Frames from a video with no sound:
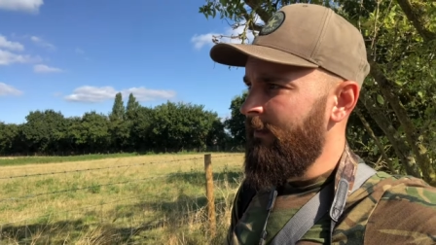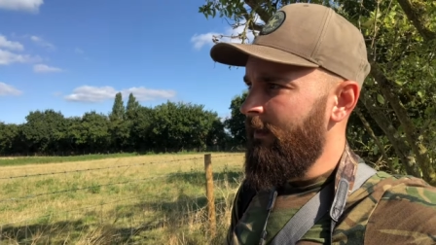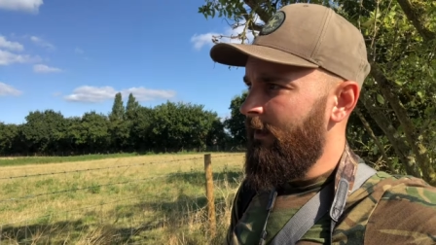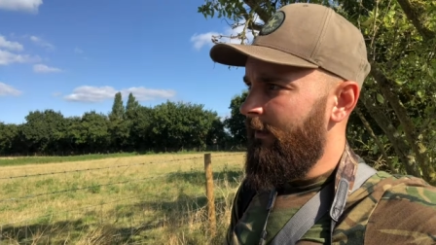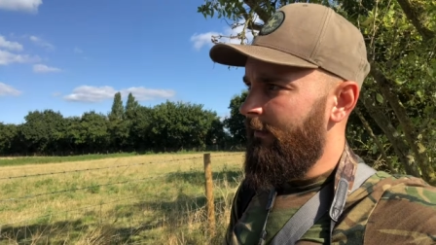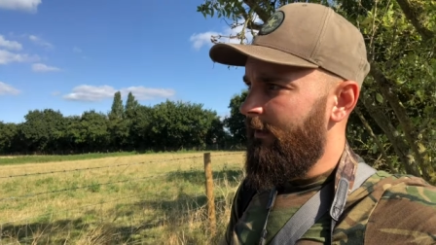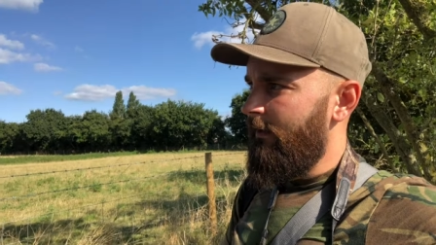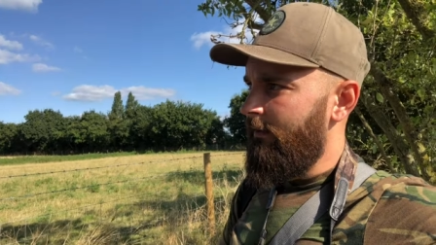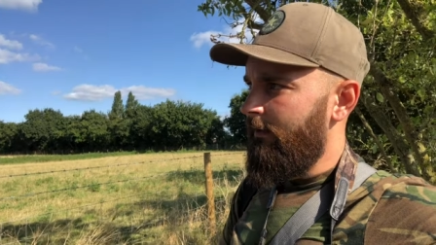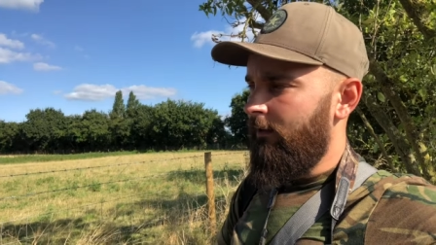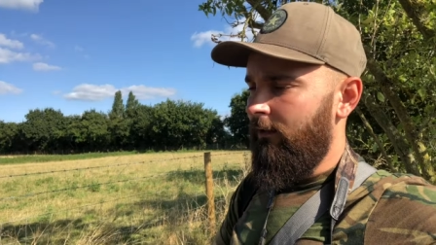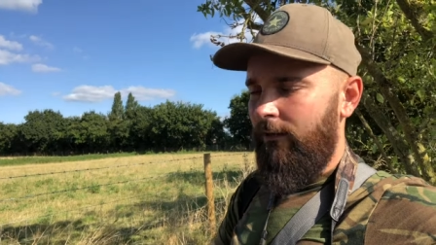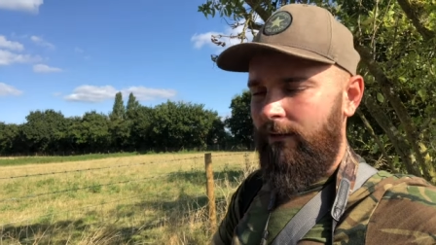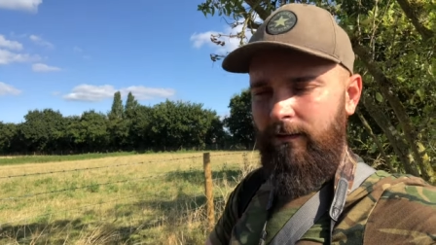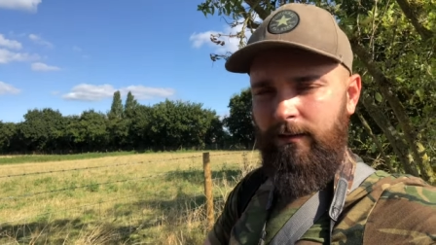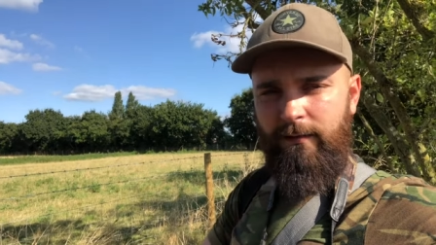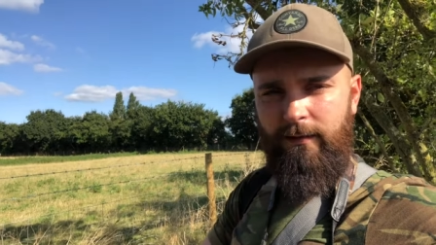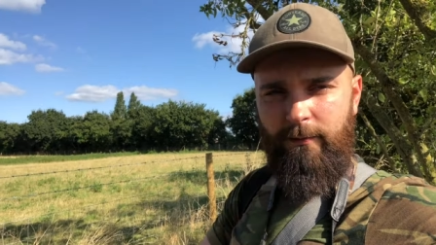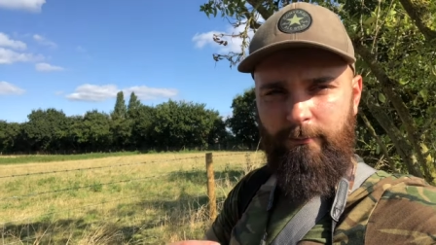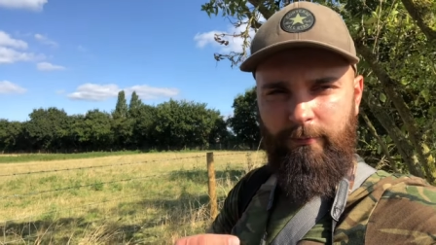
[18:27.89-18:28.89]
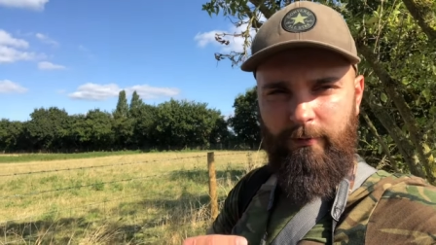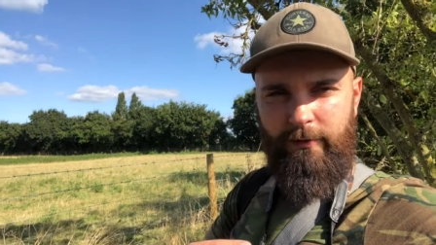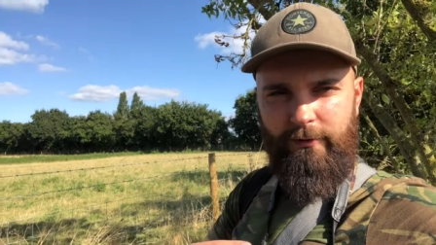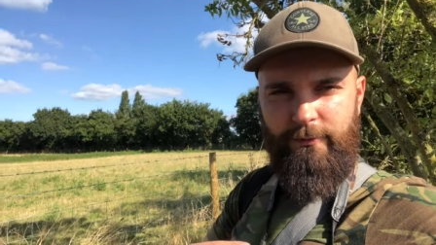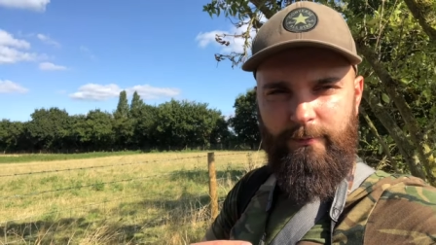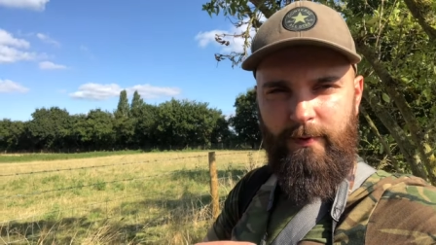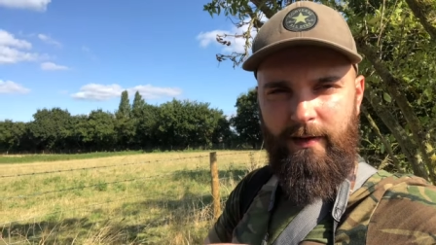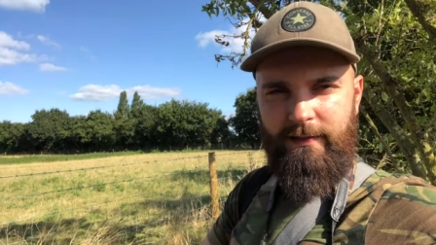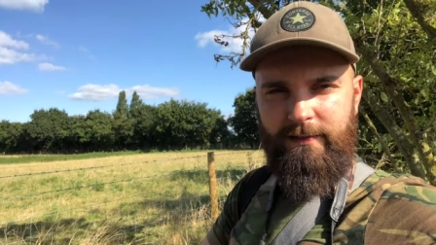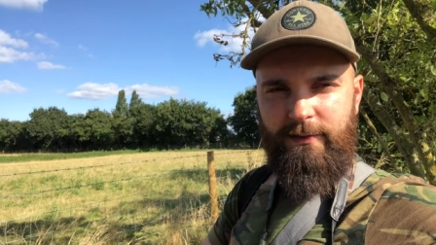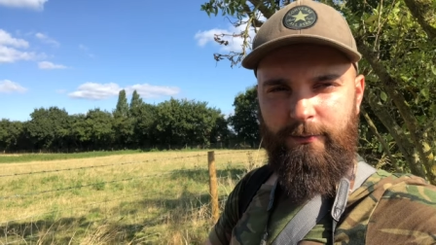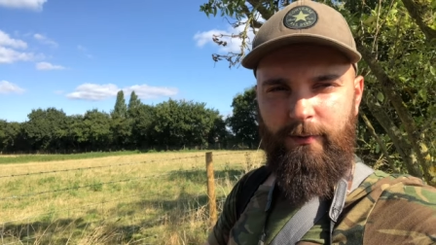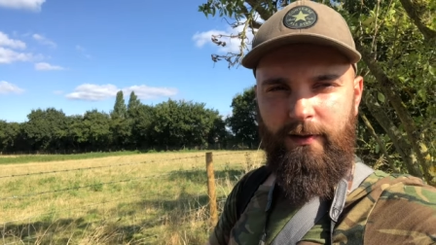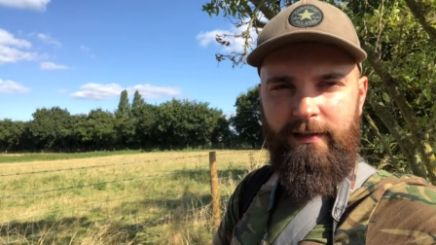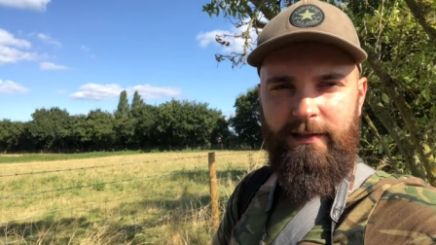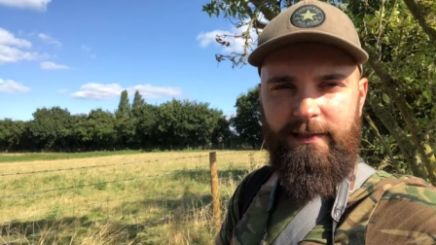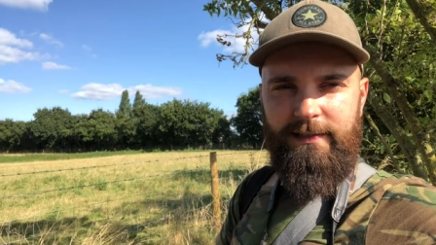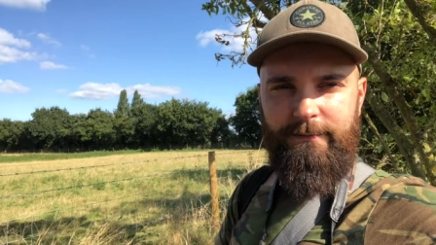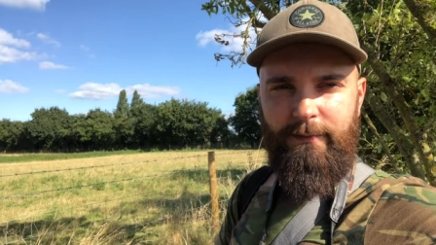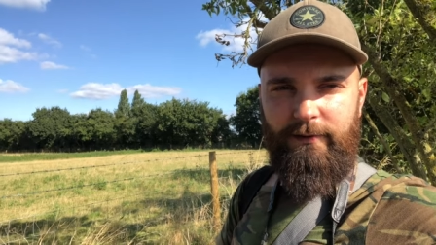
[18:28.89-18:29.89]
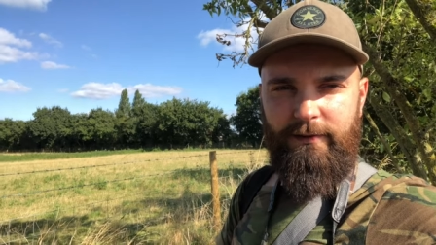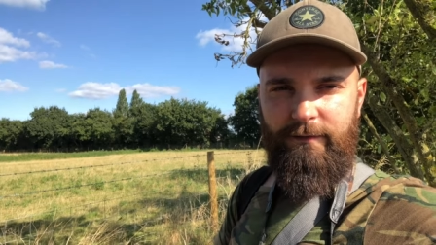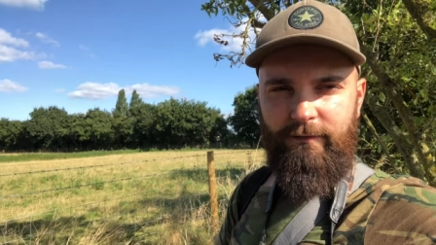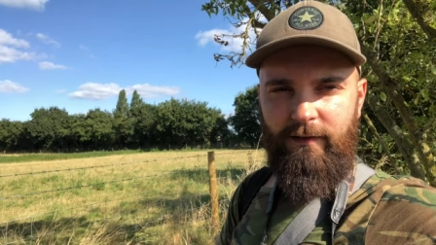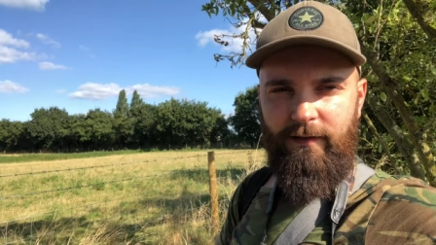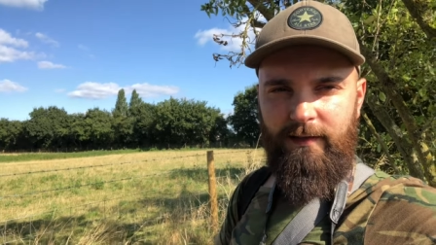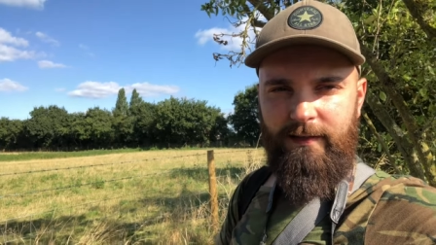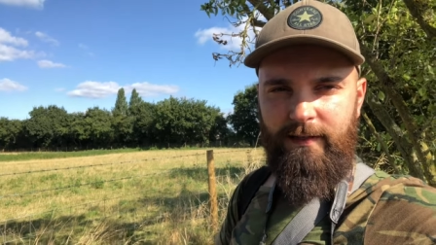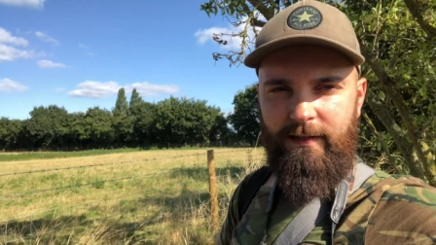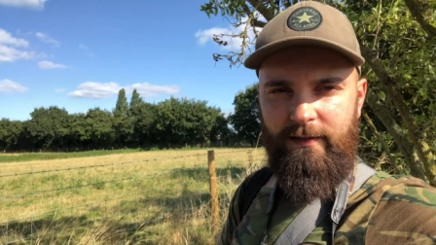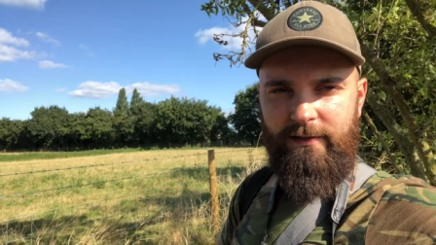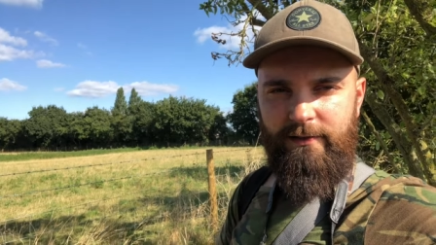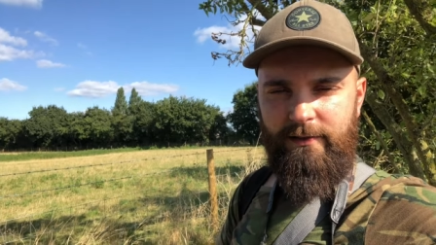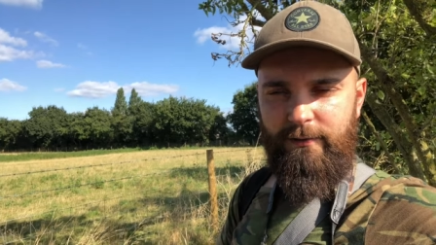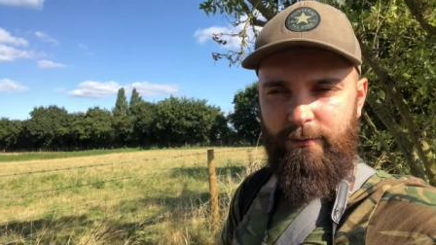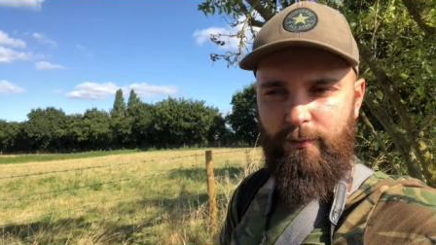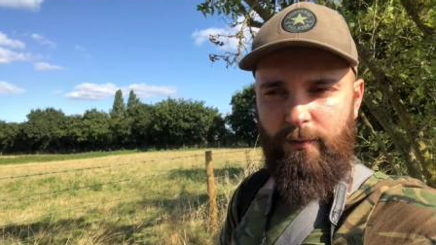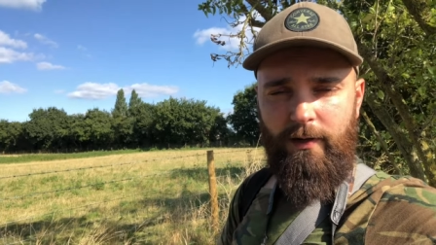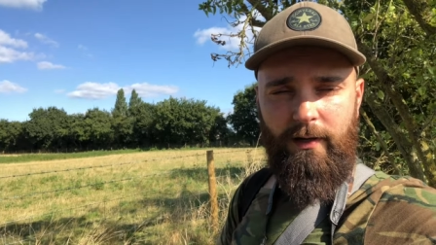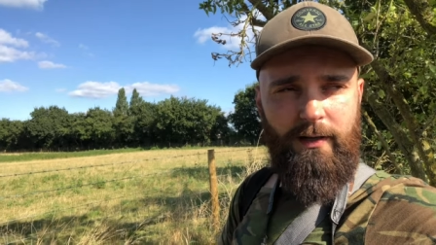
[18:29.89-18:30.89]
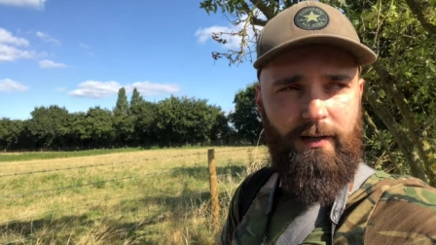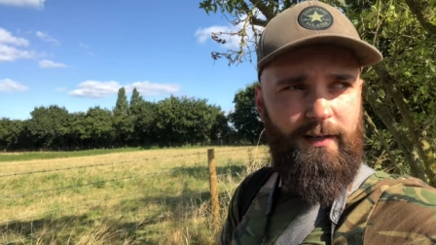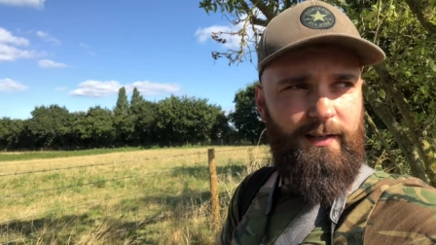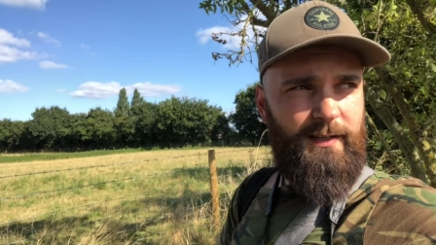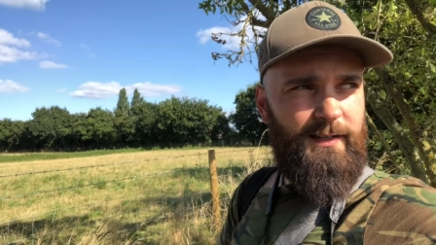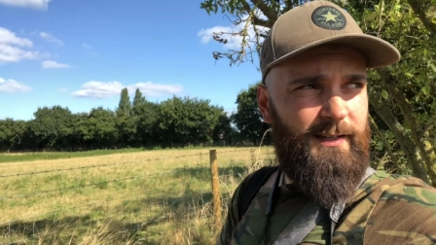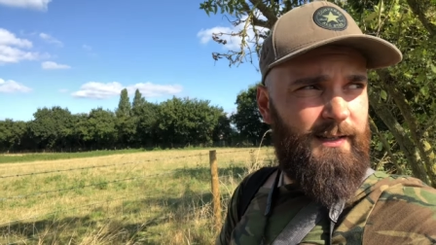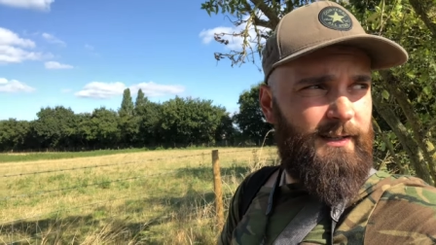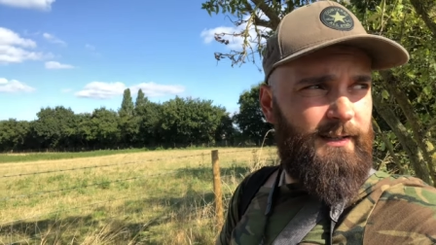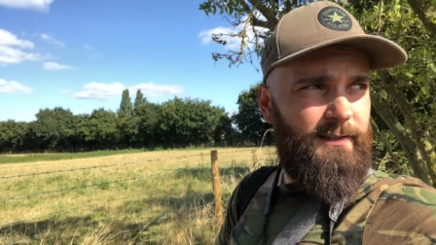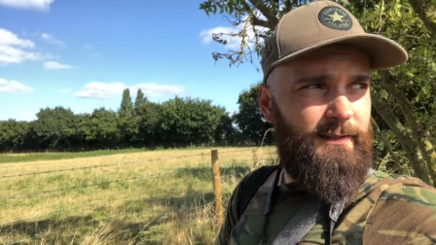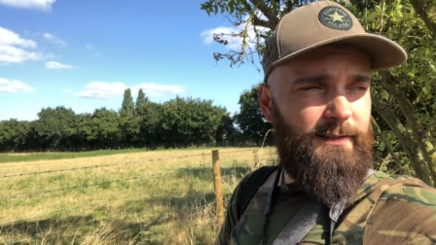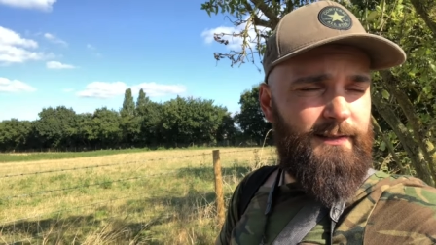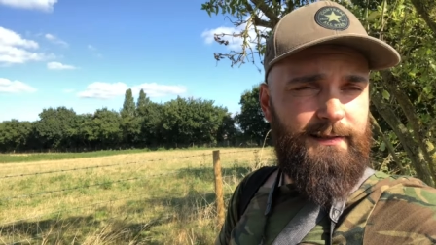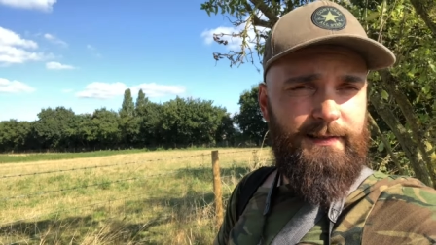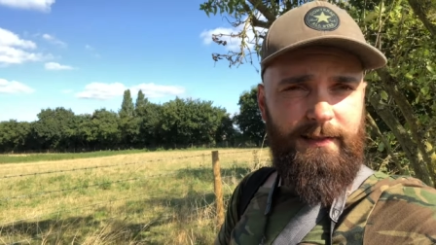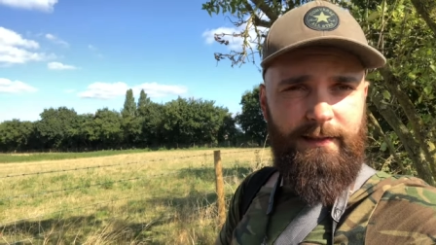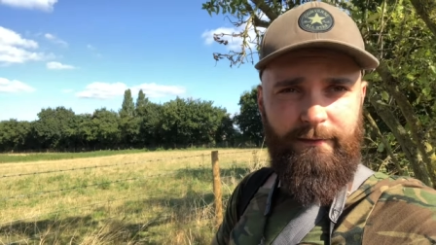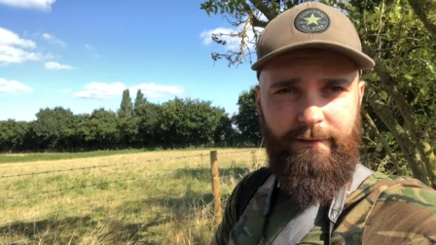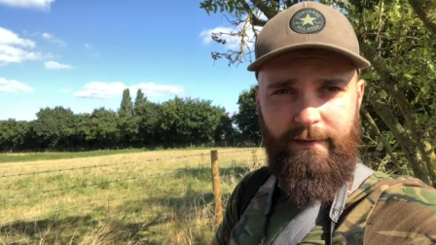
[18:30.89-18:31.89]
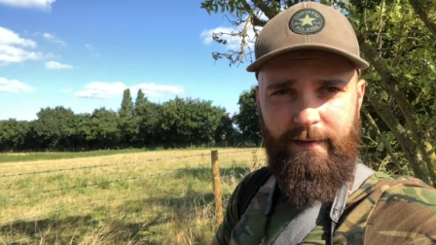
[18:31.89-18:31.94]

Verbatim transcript: And then I'll approach back to where these spotted flycatchers were to see if